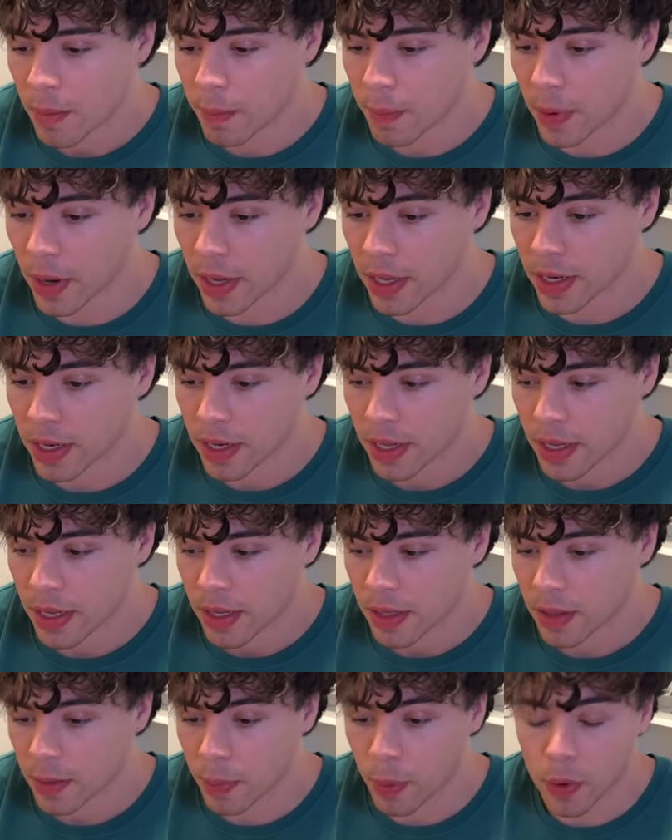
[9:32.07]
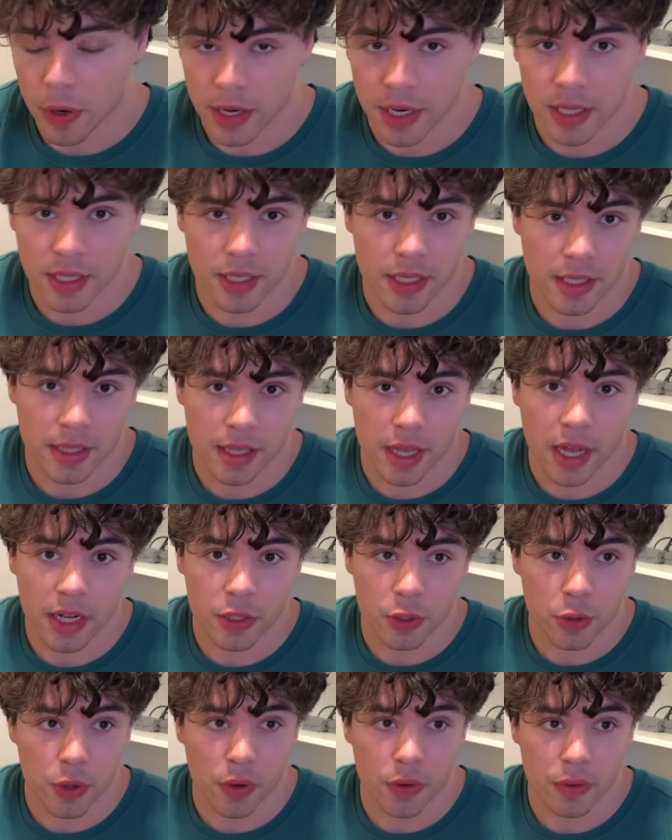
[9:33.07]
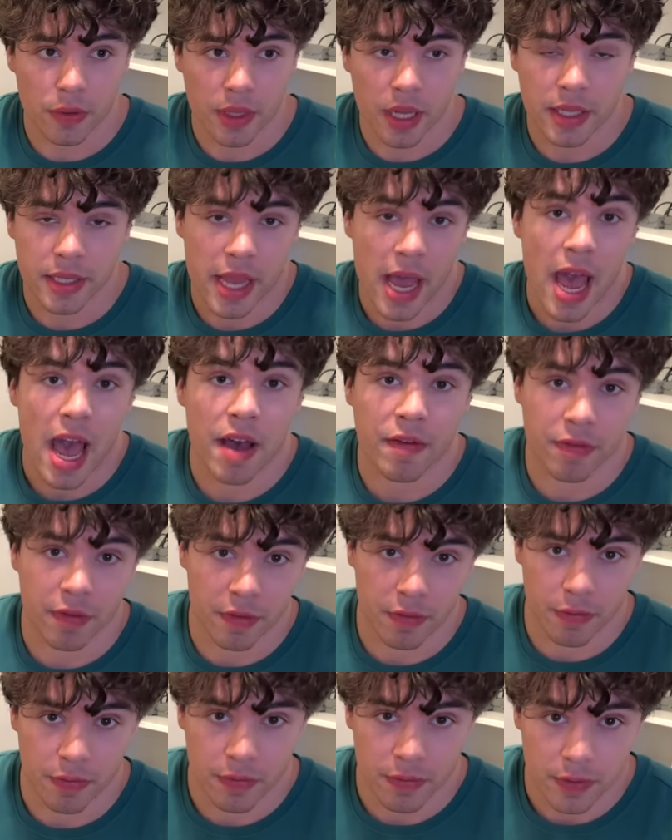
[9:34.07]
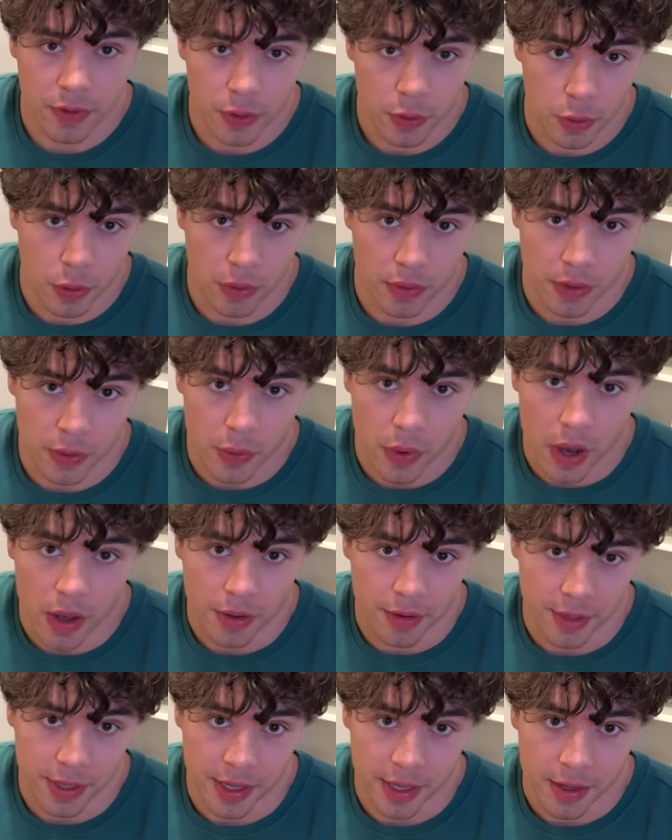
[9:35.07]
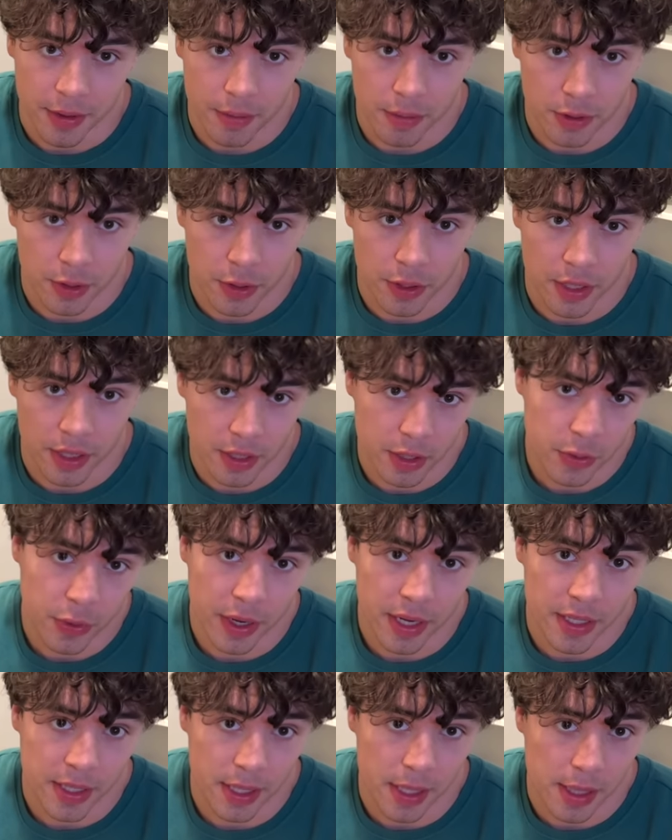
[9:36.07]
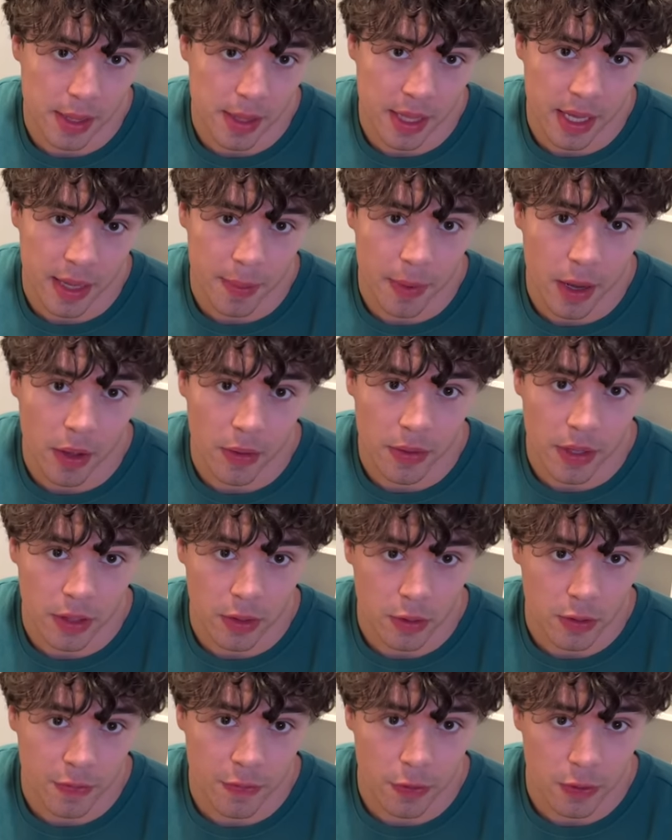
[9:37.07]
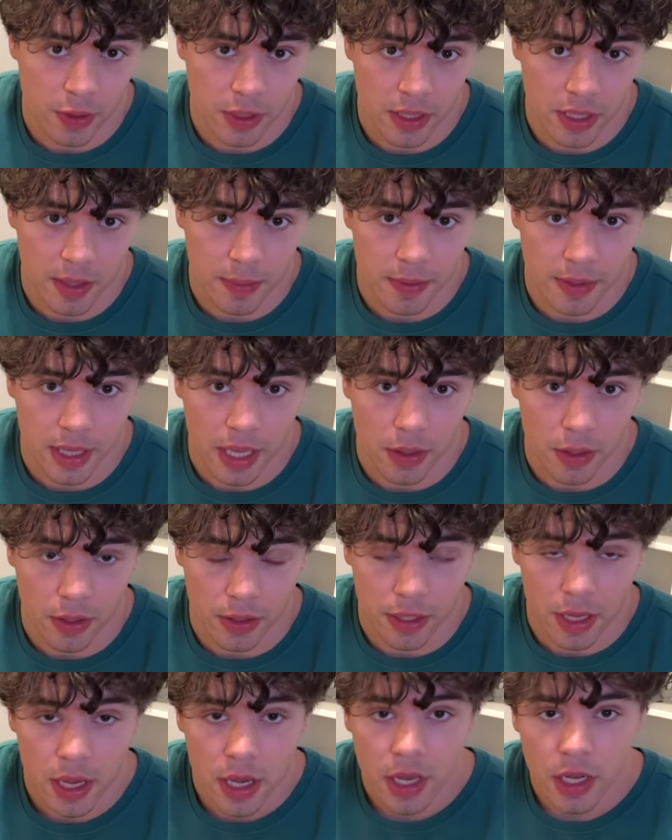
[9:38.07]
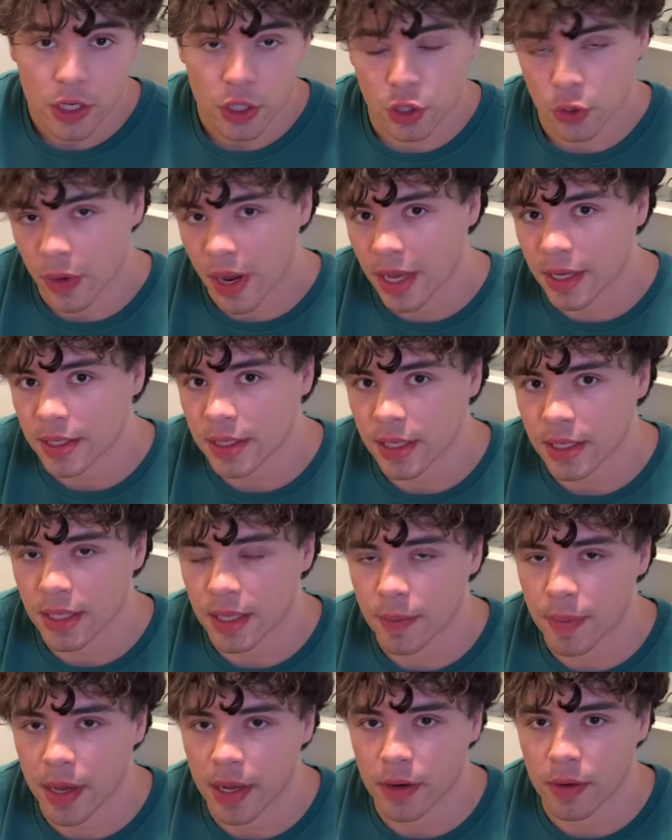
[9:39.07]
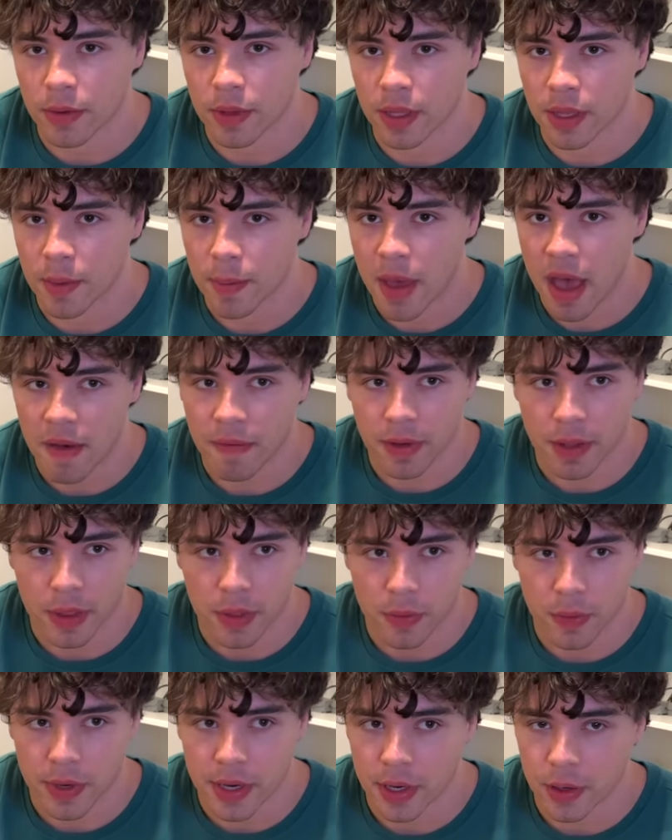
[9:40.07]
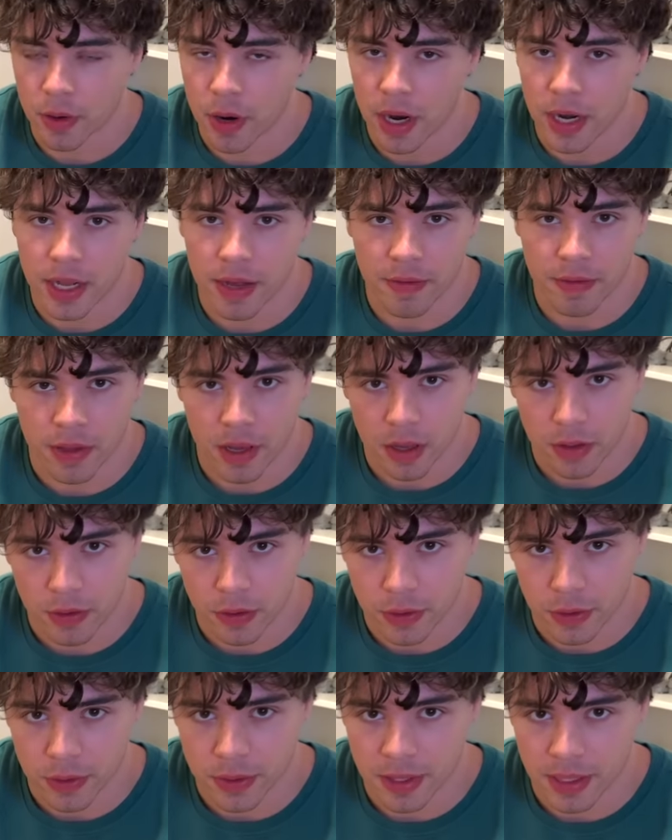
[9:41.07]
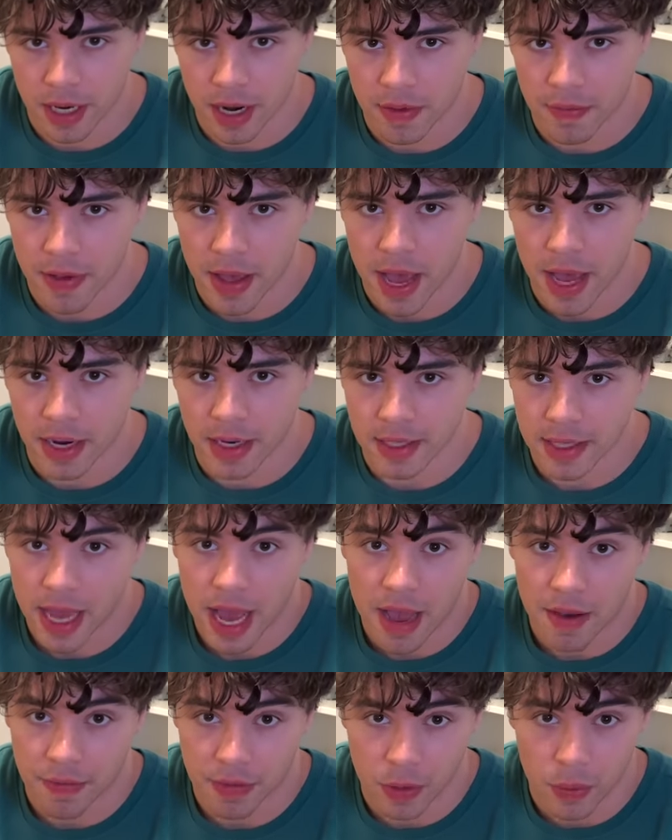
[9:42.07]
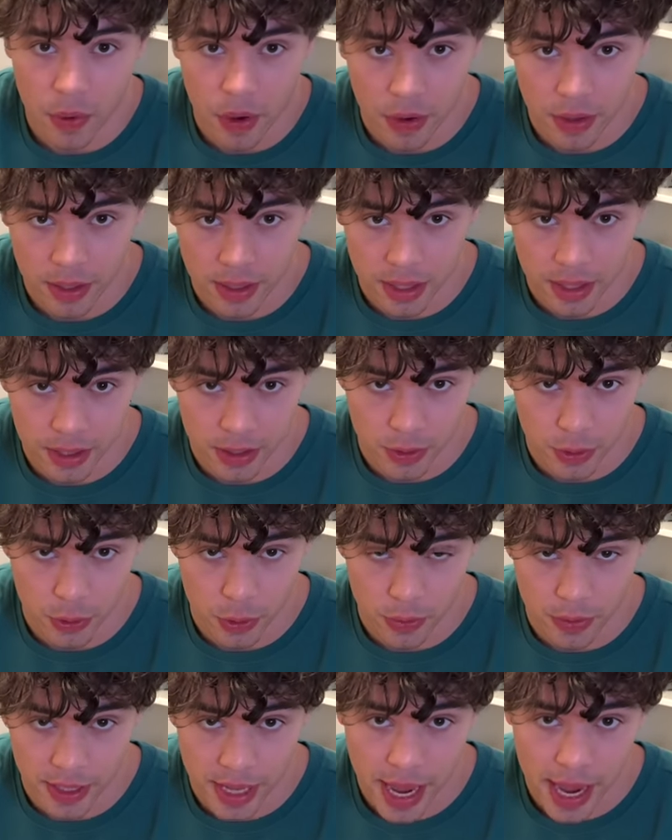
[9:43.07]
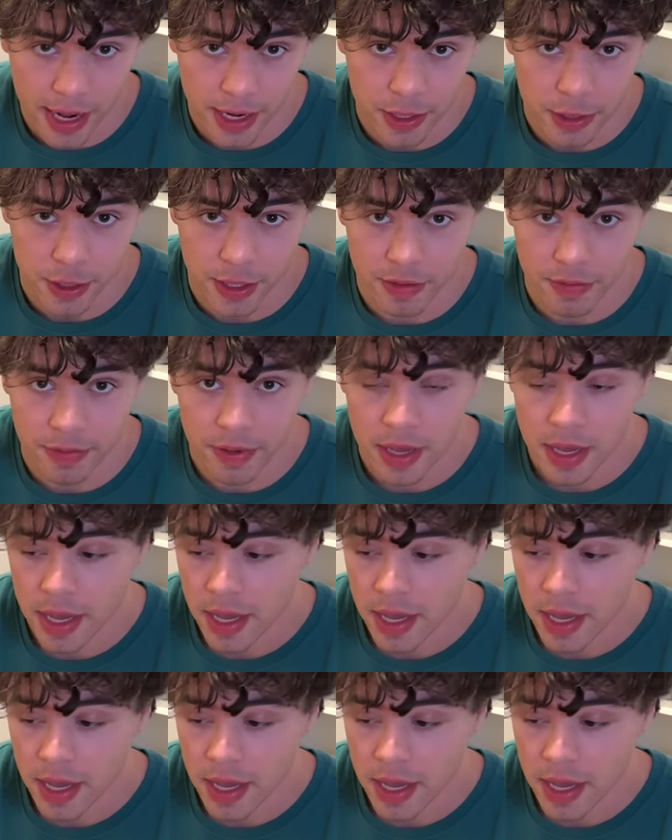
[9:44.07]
But the point is, is that drone, that's half of the drone's quality, which is crazy to think about, that those first clips that looked drastically better than the Mavic three or any of the other drones that I've had is half the quality that the drone can achieve,